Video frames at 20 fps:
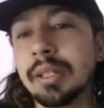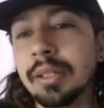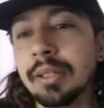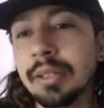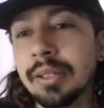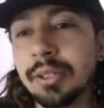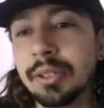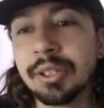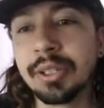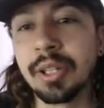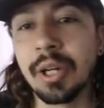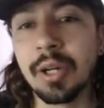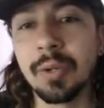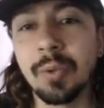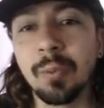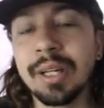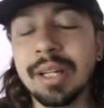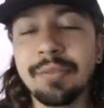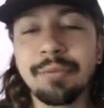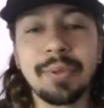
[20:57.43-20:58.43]
you
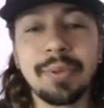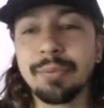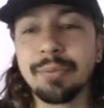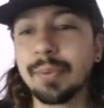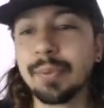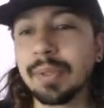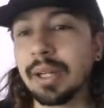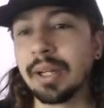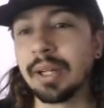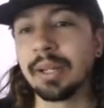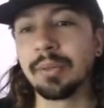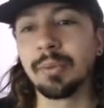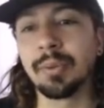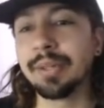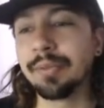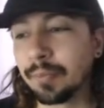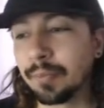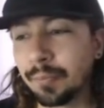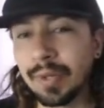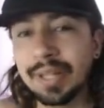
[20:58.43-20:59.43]
know,
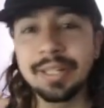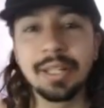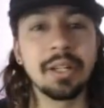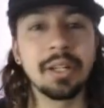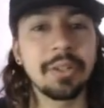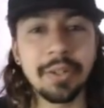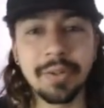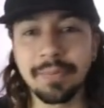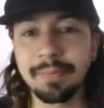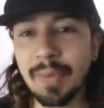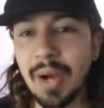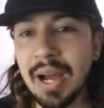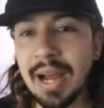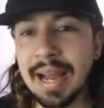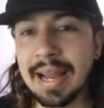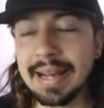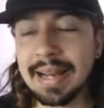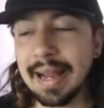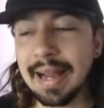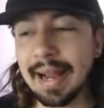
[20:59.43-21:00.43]
when you look at
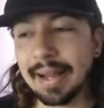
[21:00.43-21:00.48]
my